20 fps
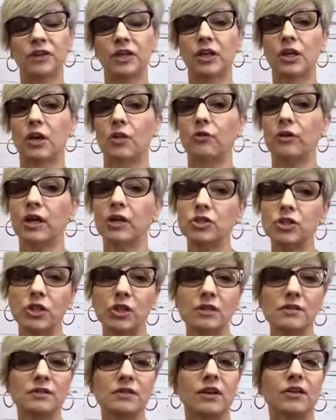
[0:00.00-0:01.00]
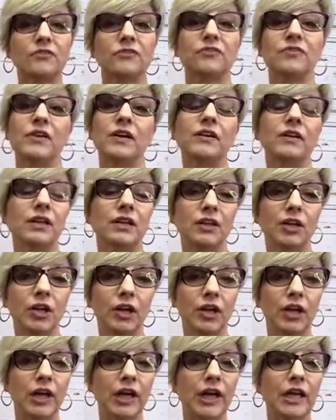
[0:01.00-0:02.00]
you know get you to start feeling
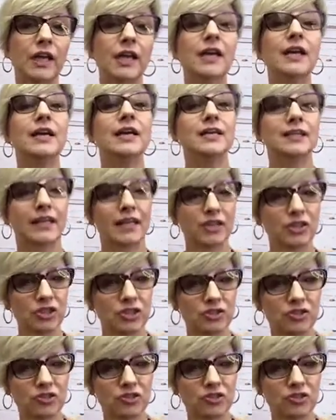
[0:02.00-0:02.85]
good get you